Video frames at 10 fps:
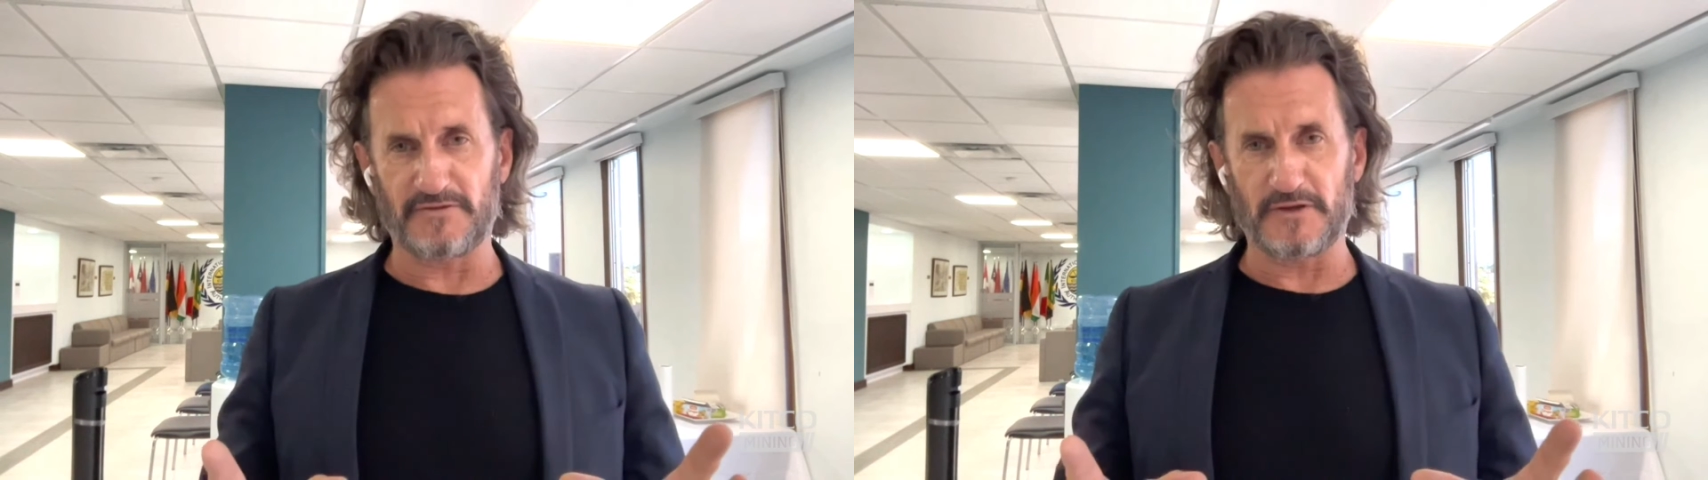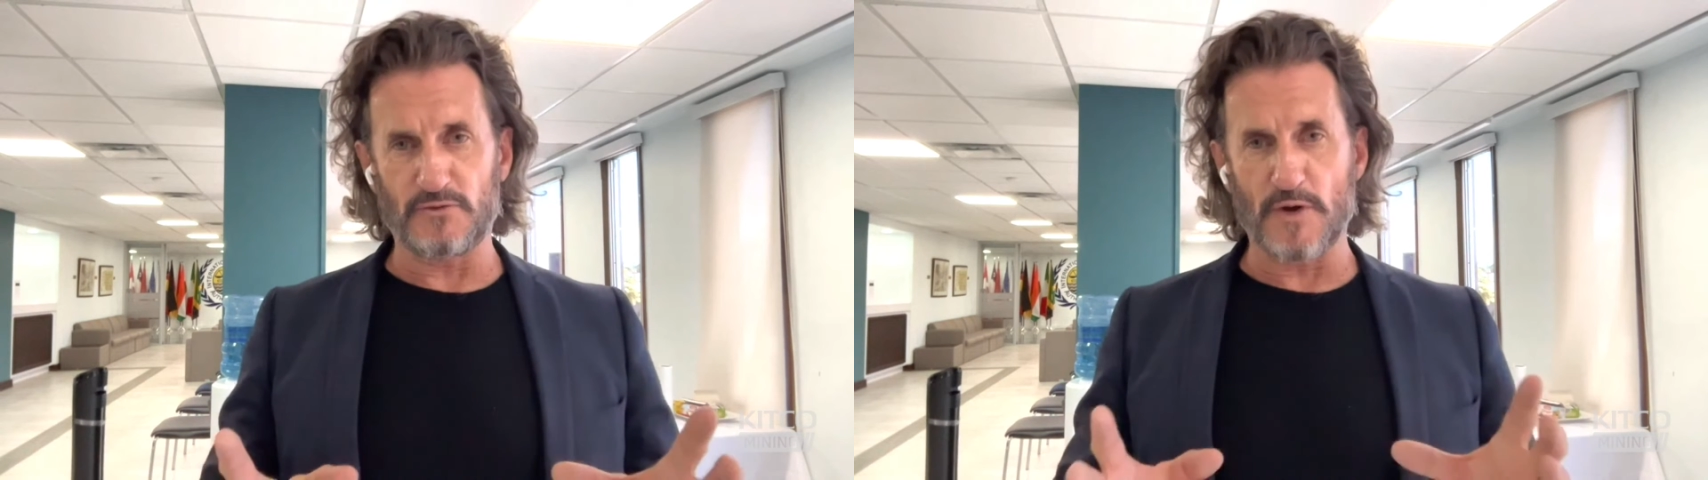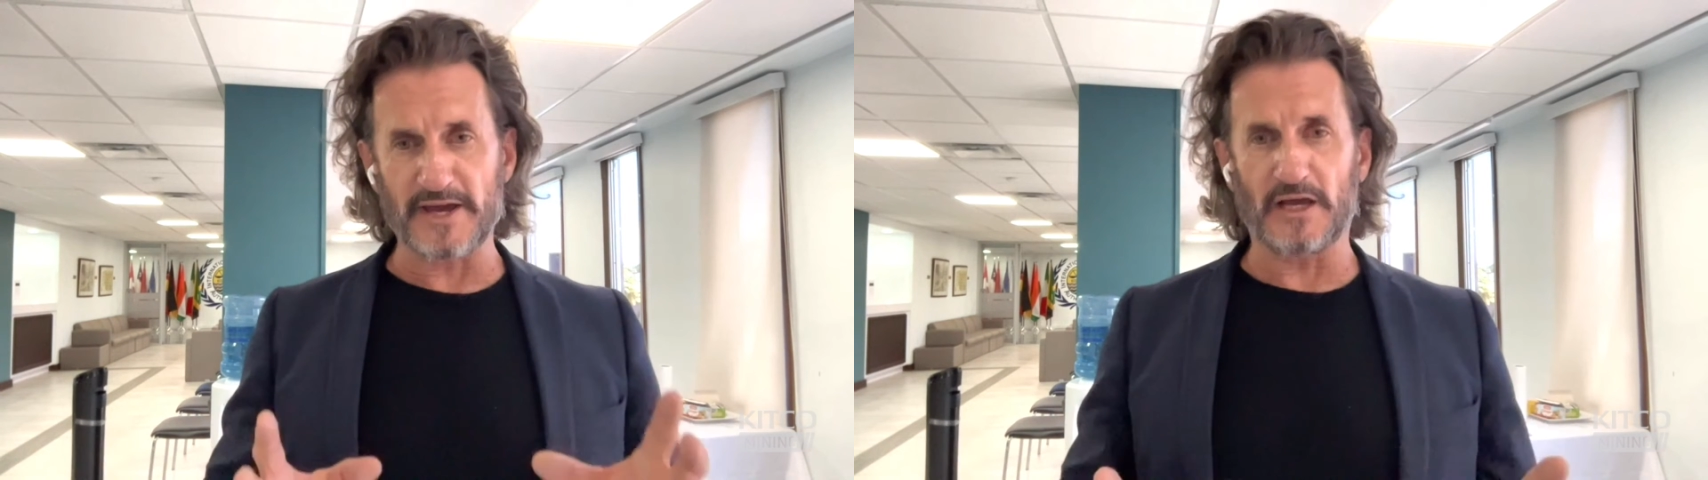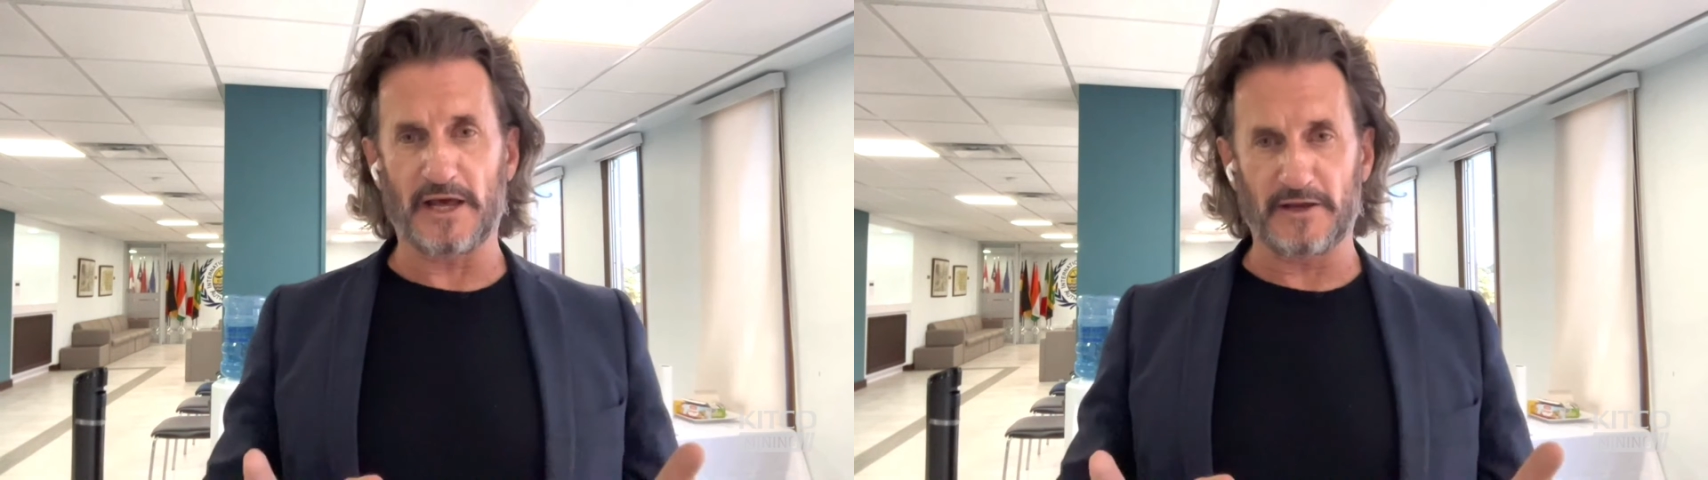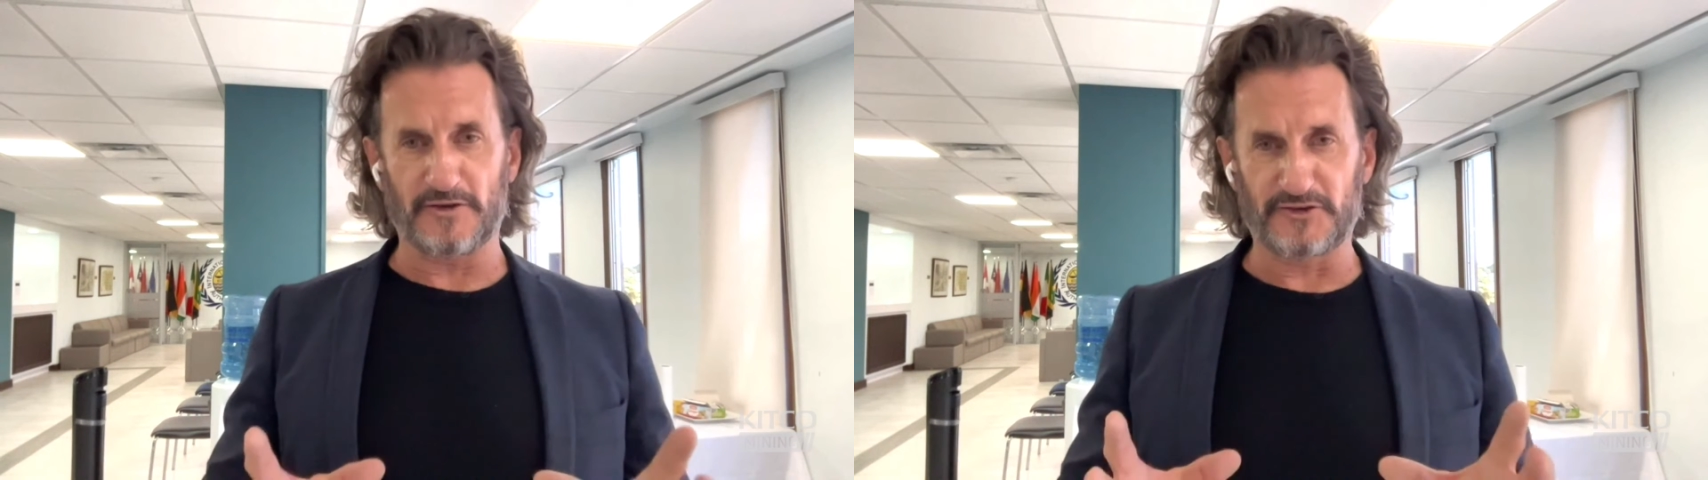the
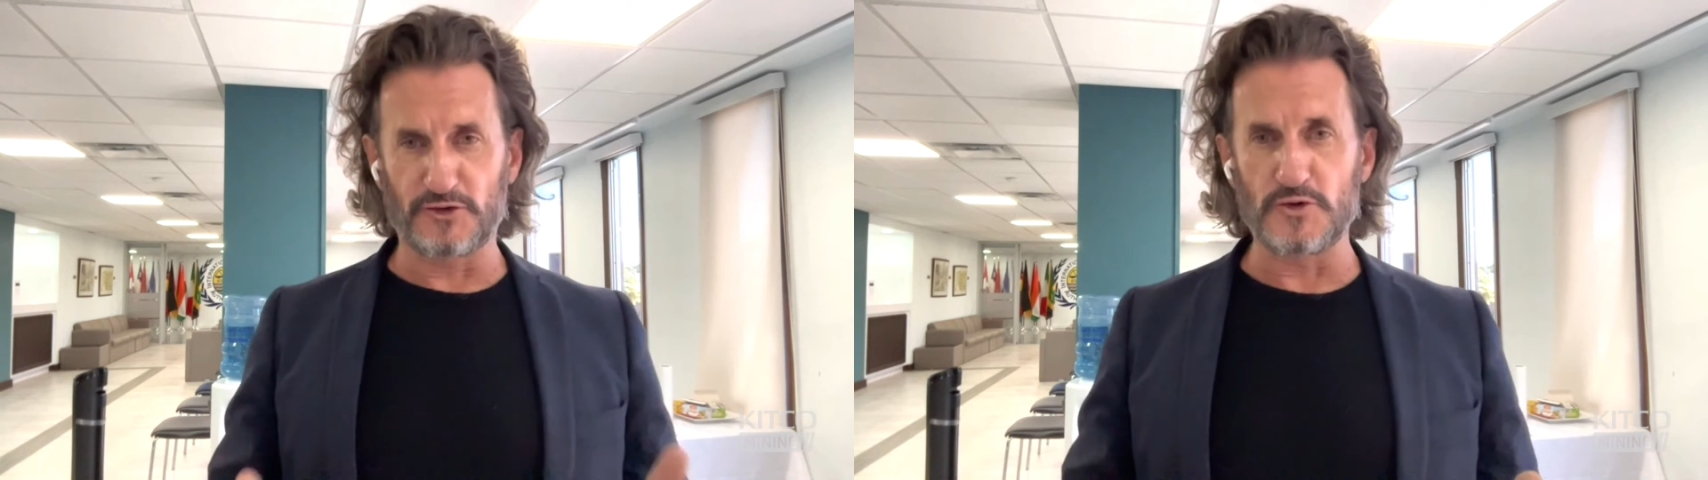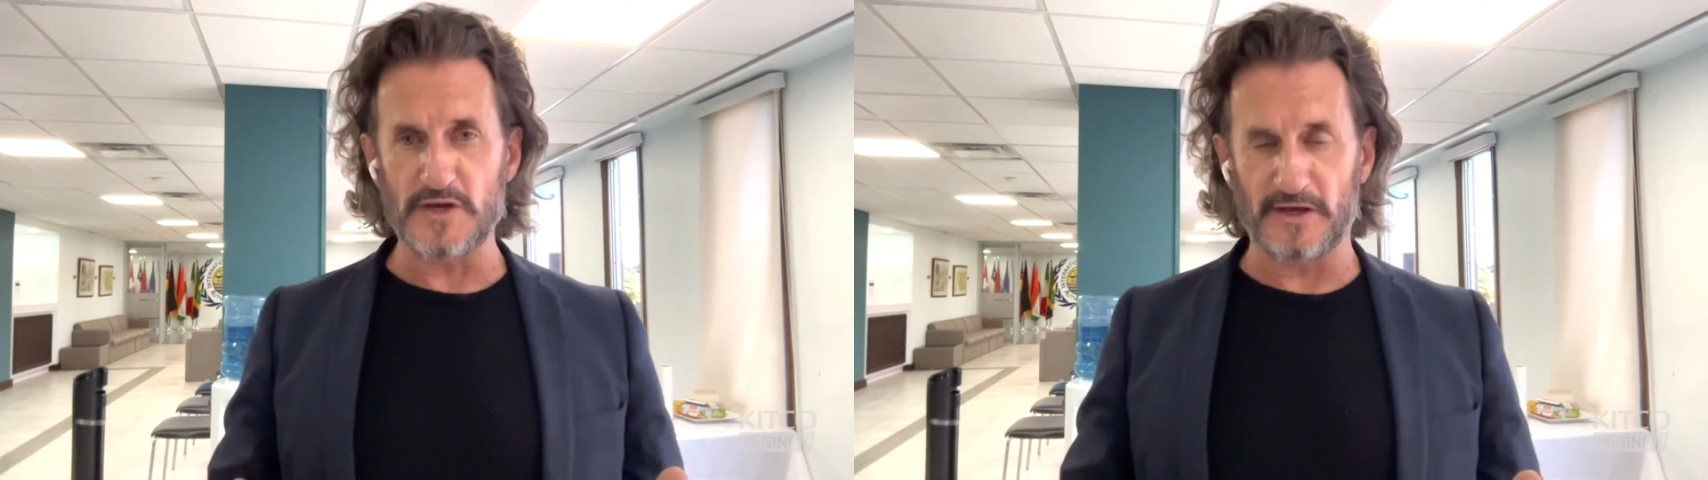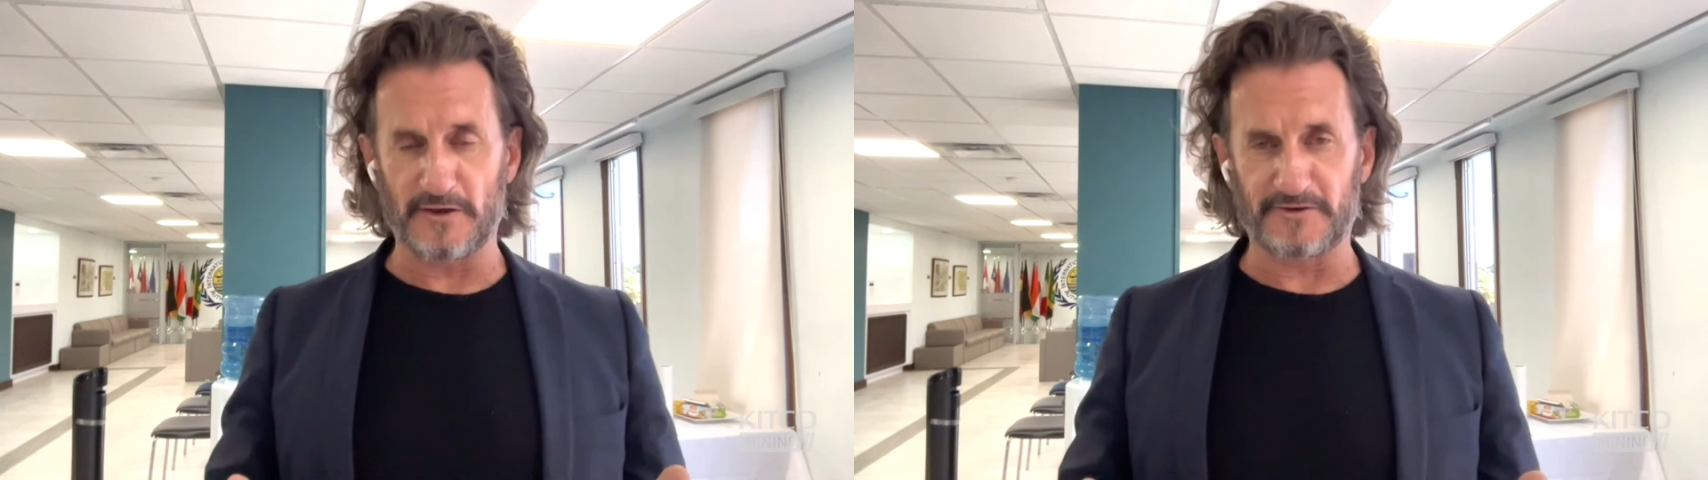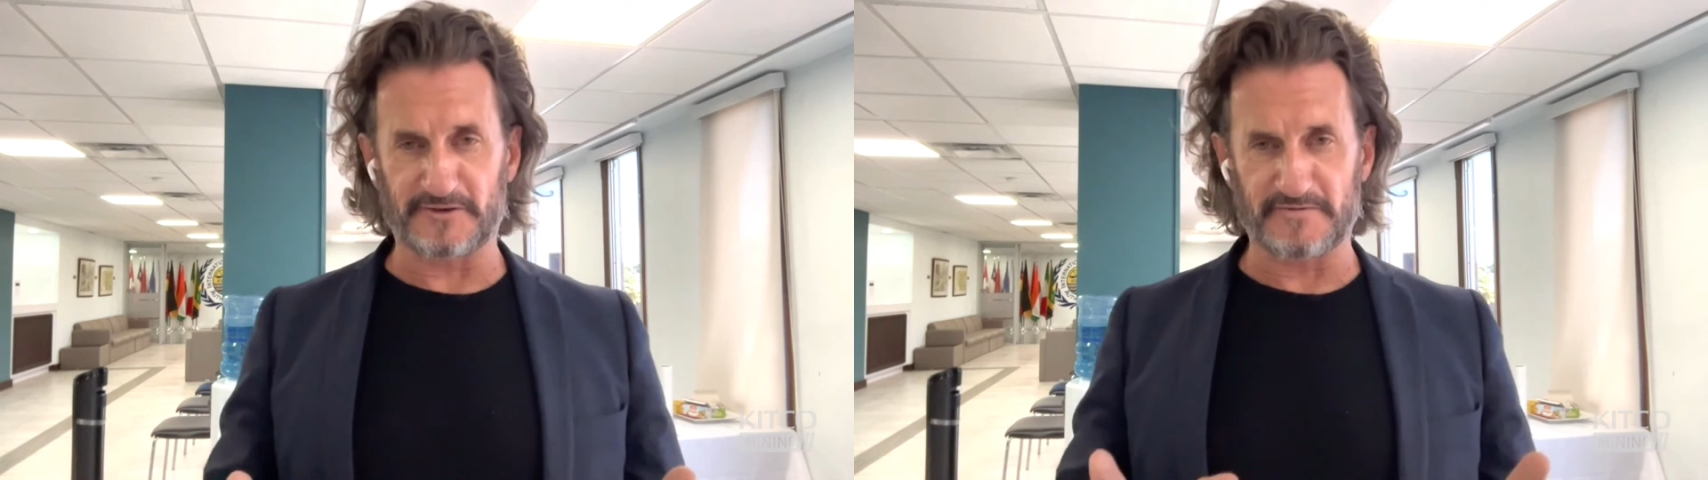regulator 2 years to